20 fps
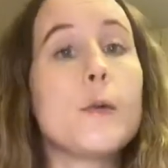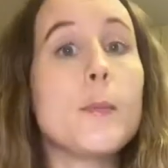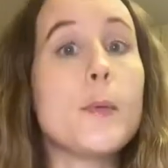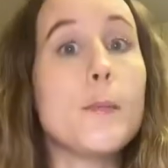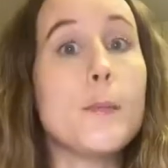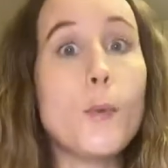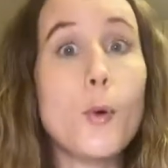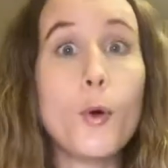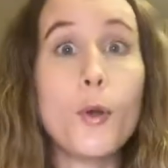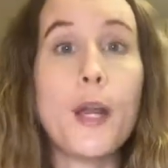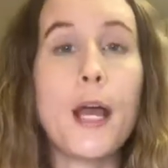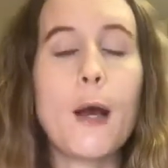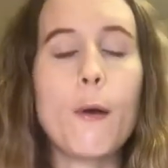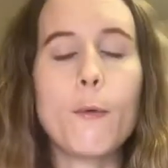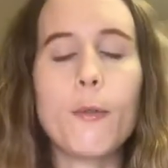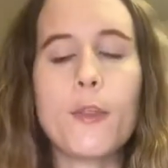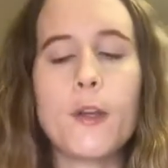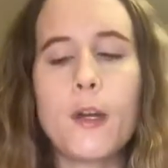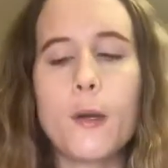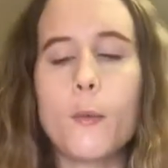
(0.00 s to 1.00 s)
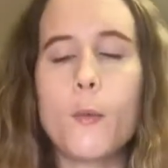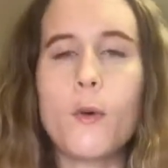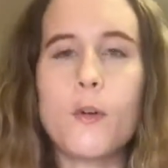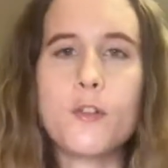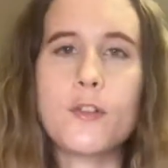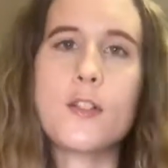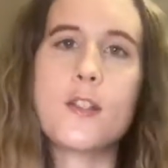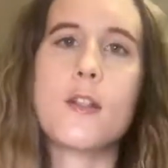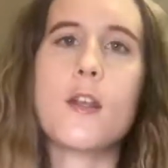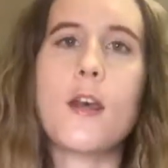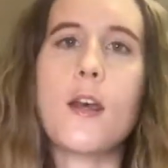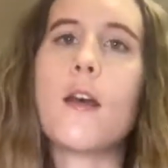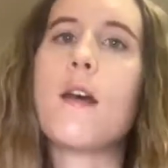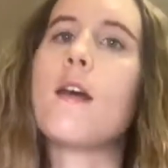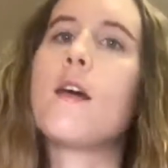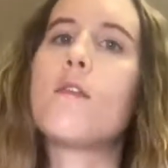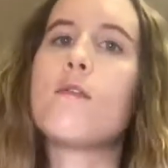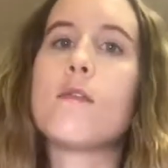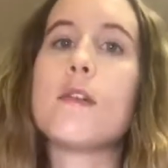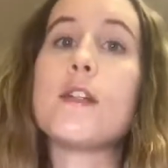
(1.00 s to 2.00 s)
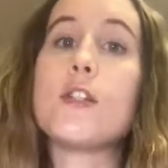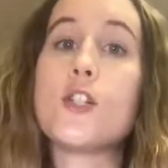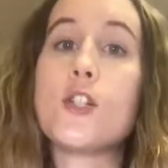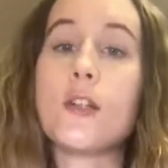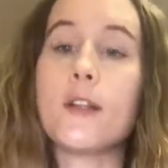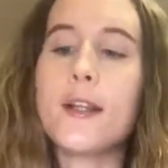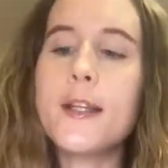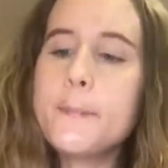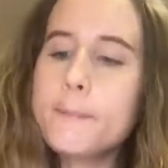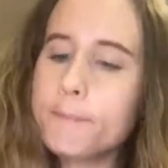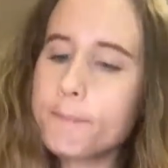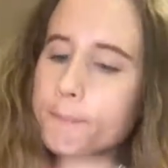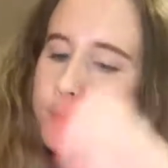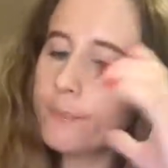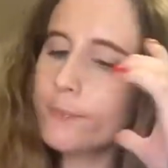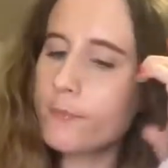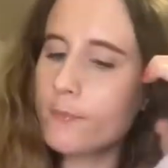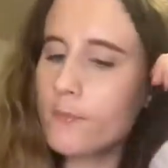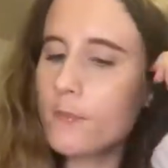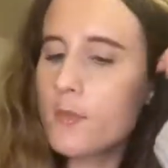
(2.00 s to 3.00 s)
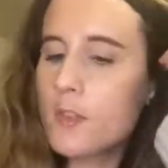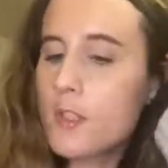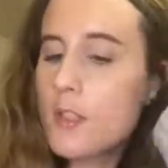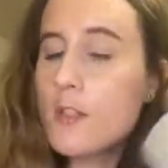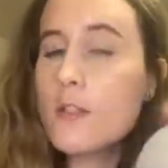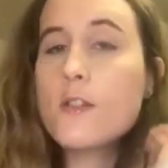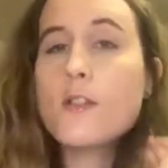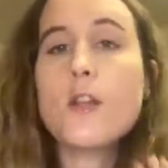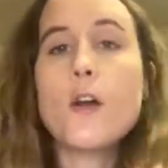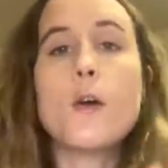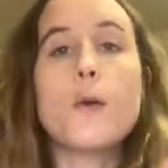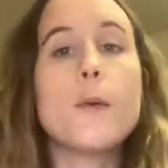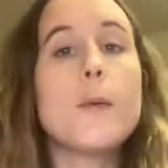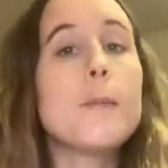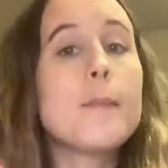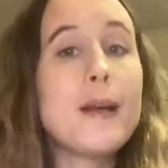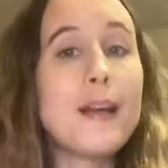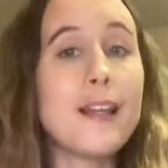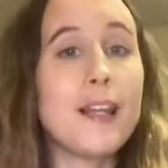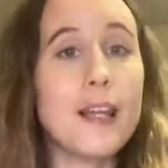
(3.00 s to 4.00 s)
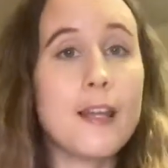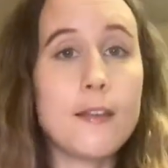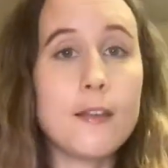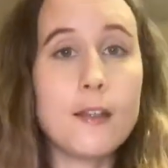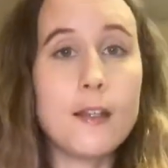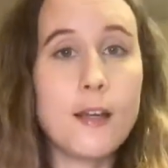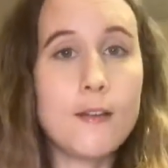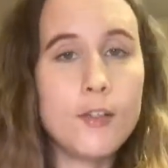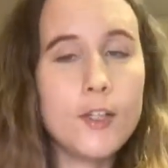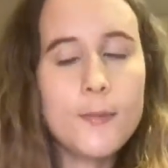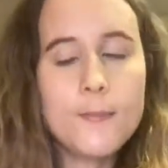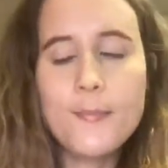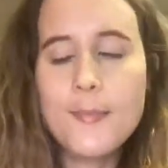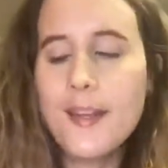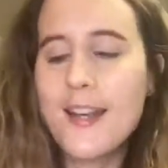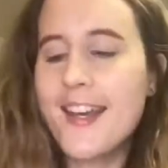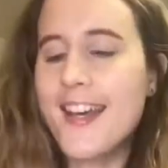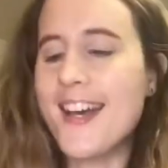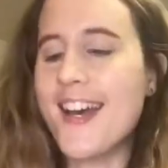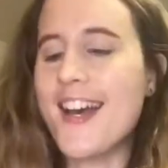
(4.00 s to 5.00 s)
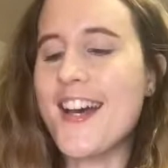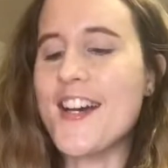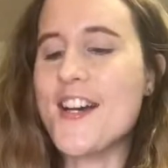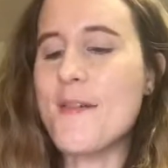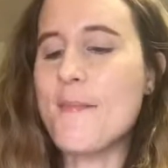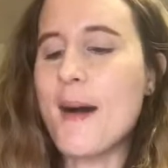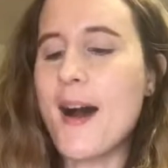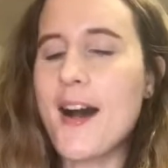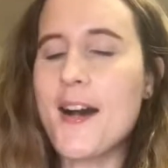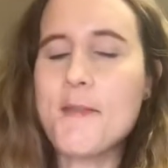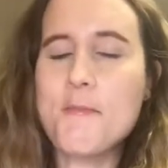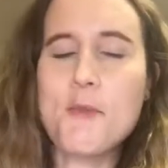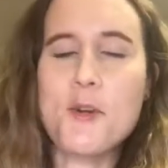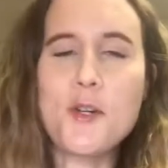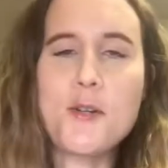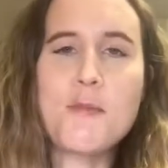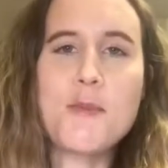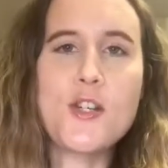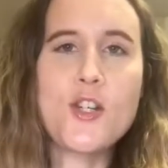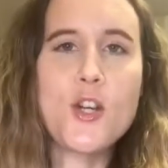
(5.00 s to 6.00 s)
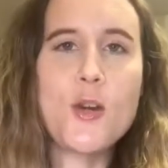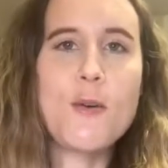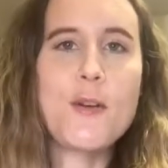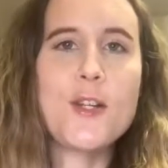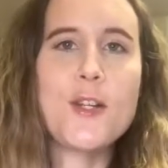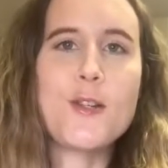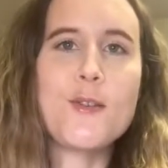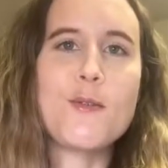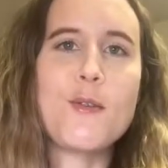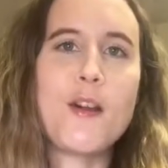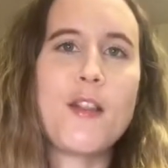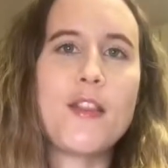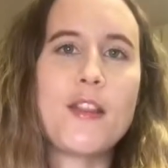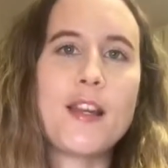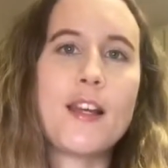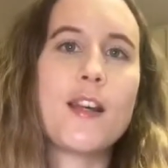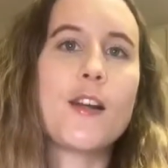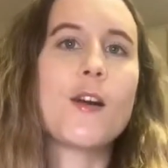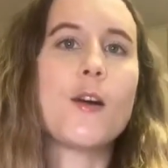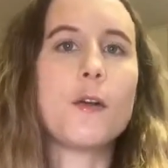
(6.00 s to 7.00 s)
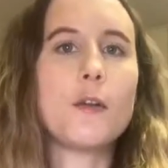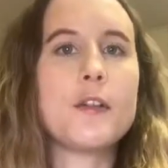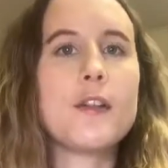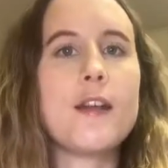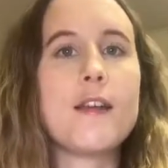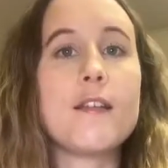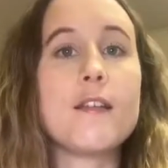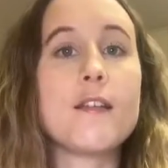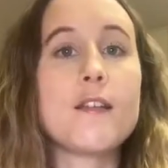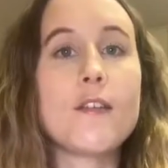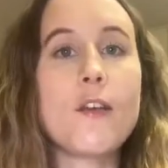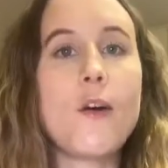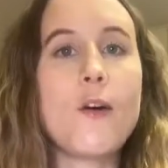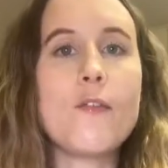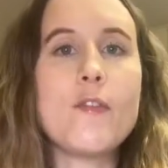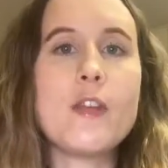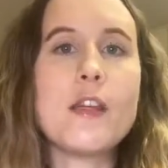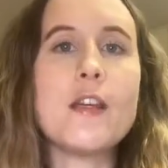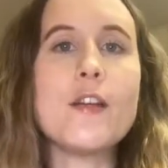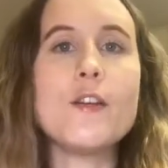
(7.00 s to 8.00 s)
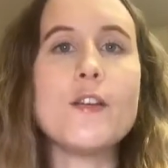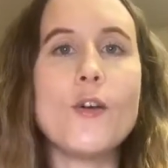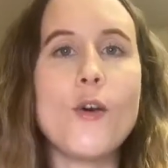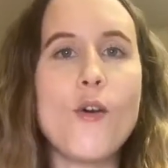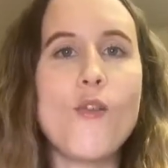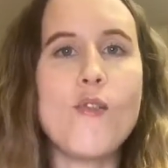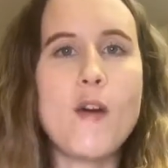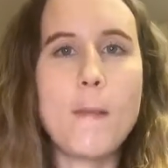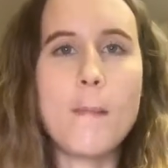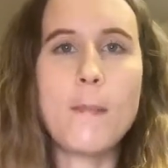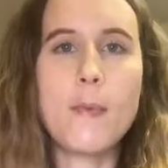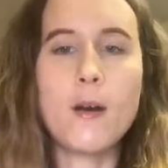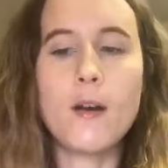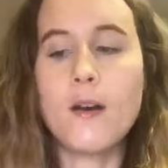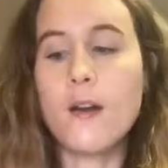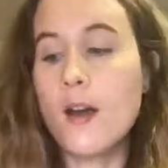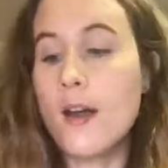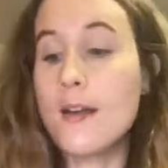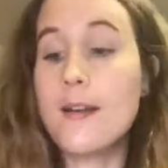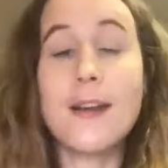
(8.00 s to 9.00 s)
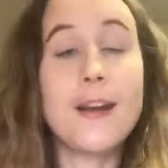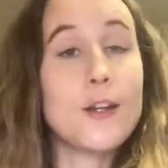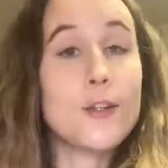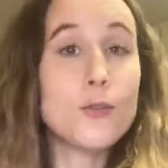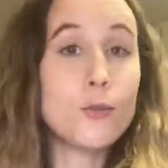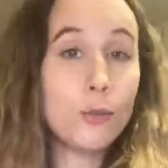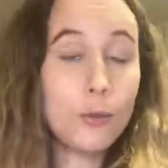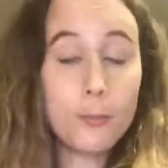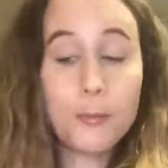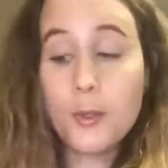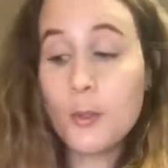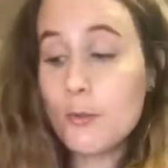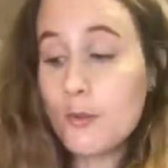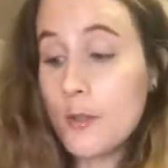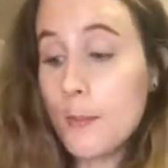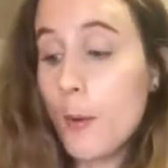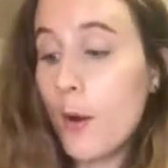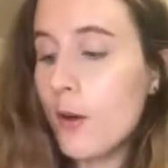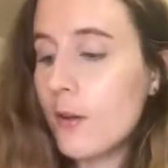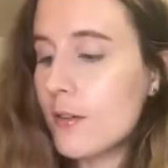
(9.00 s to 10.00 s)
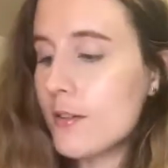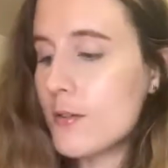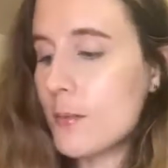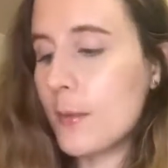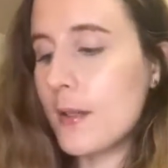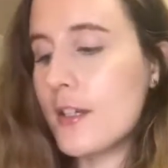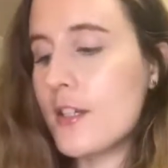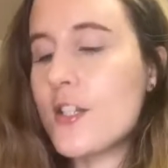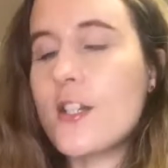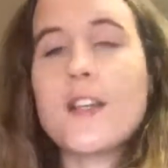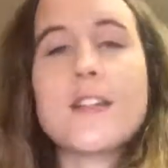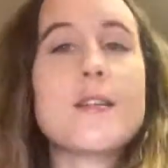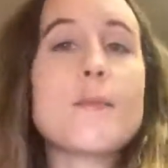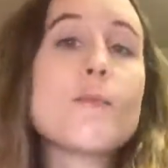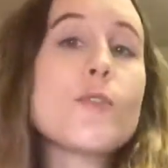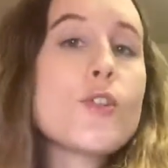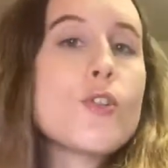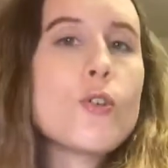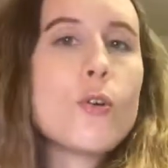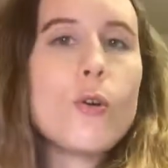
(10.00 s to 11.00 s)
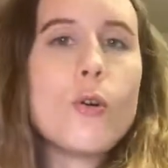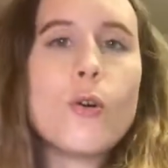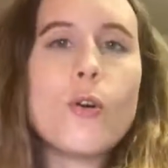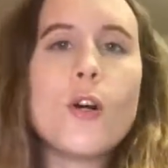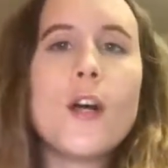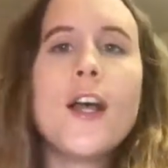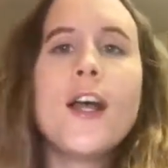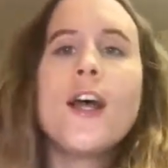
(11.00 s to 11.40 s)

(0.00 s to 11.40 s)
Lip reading: more now than I was originally. So better late than never. I'm going to be showing you the contents of the November Natural Beauty Box, which, as I'm sure